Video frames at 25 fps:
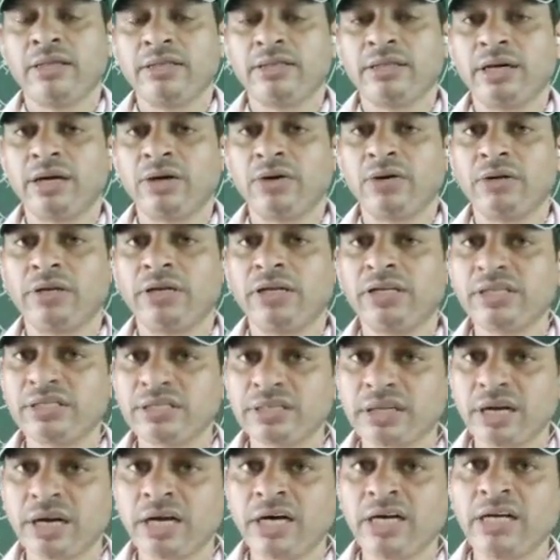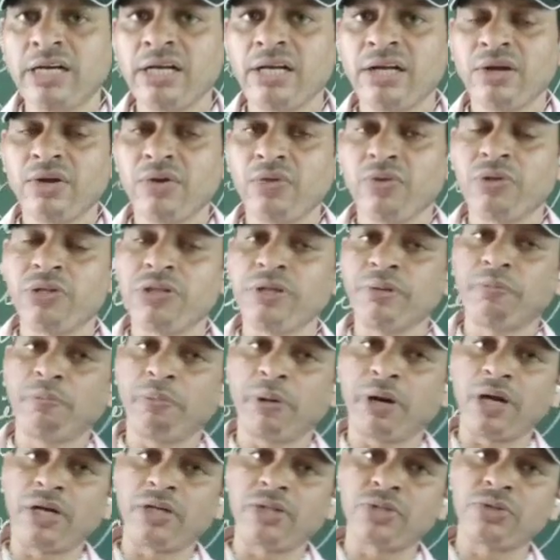Now let us start with the
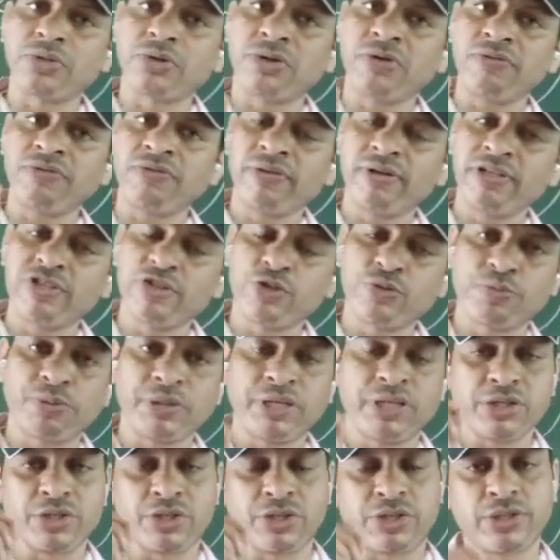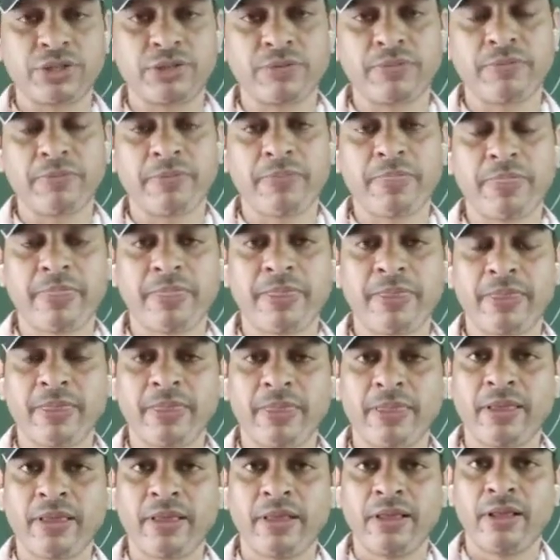parts of speech.
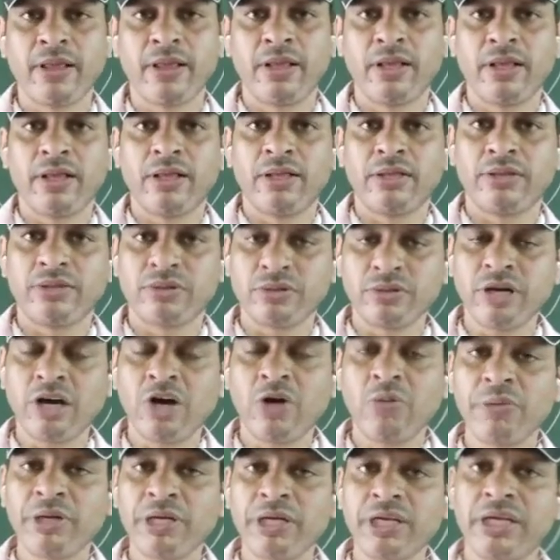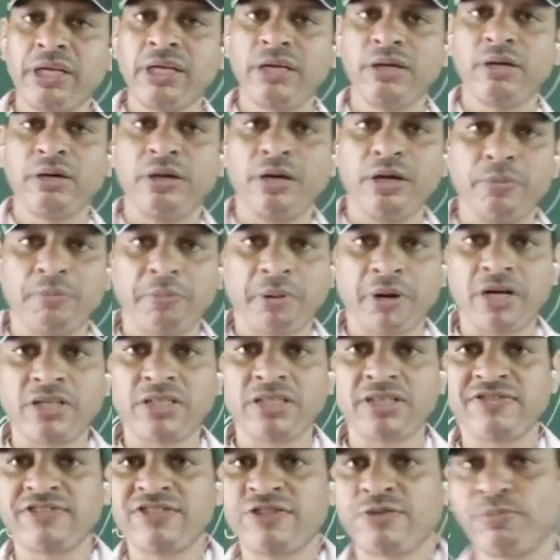You know how many
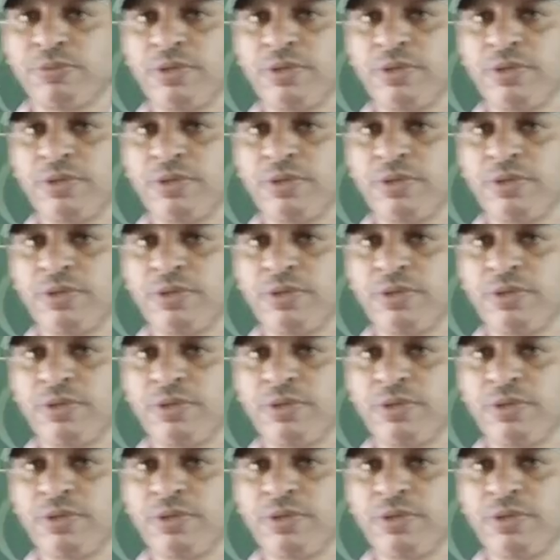parts of